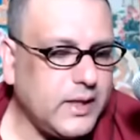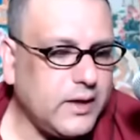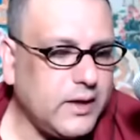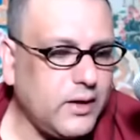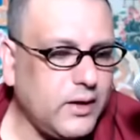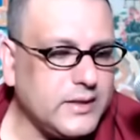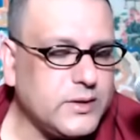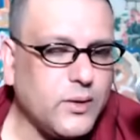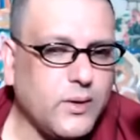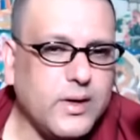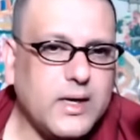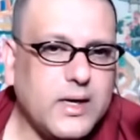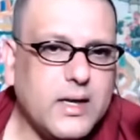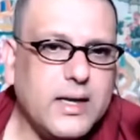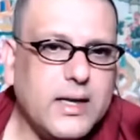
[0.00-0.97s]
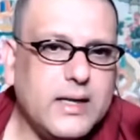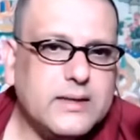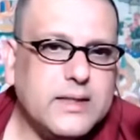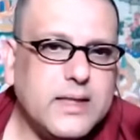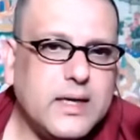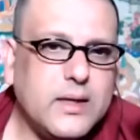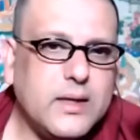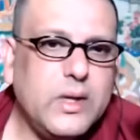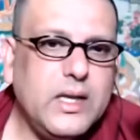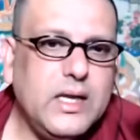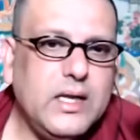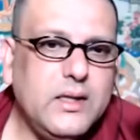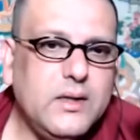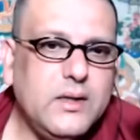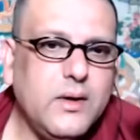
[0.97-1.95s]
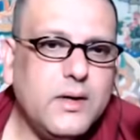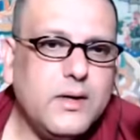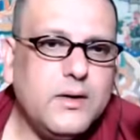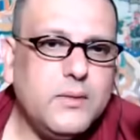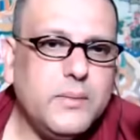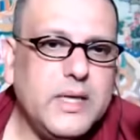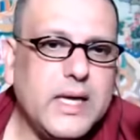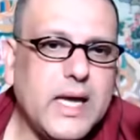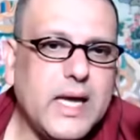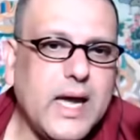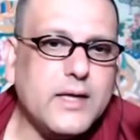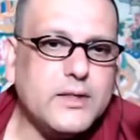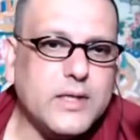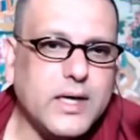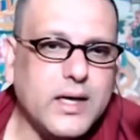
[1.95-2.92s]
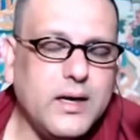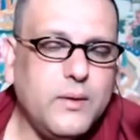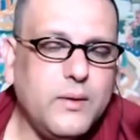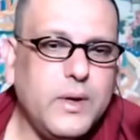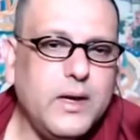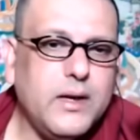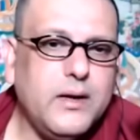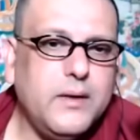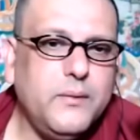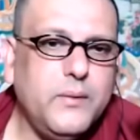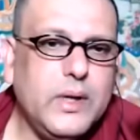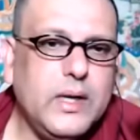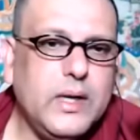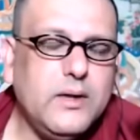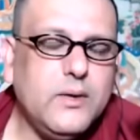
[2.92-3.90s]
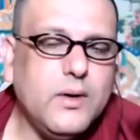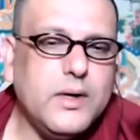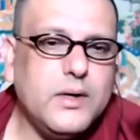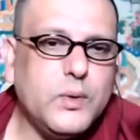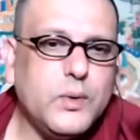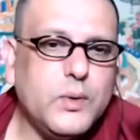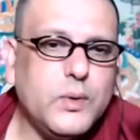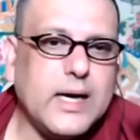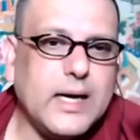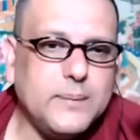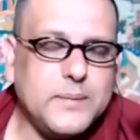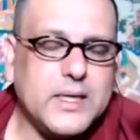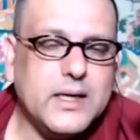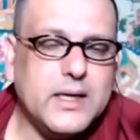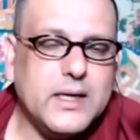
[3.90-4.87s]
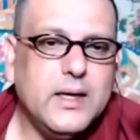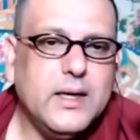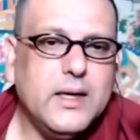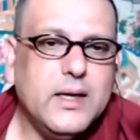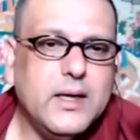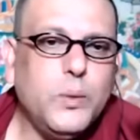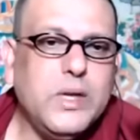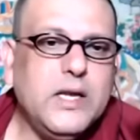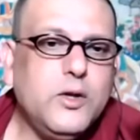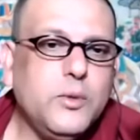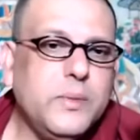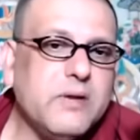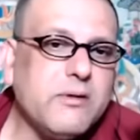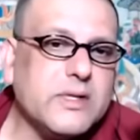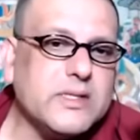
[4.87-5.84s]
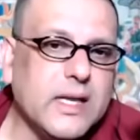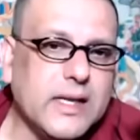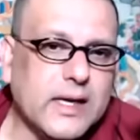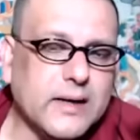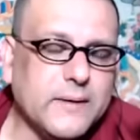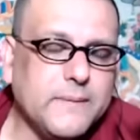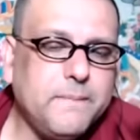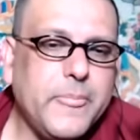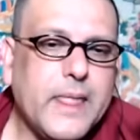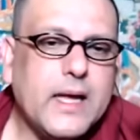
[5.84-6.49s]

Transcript: historically, is that we need to learn to be agile. We need to learn to adapt. We need to be resilient.